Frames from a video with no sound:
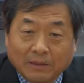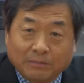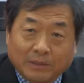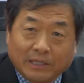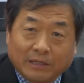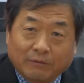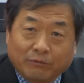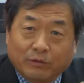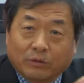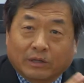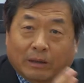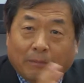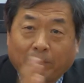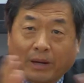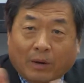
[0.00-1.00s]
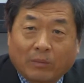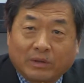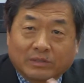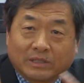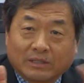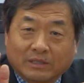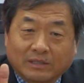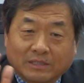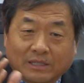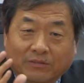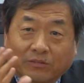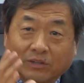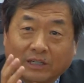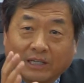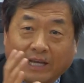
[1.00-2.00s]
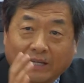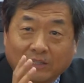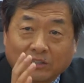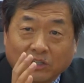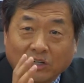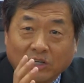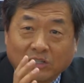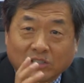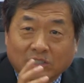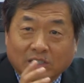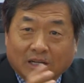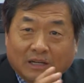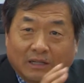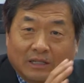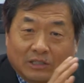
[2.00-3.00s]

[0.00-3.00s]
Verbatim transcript: But if you compare with this uh, 38 years uh,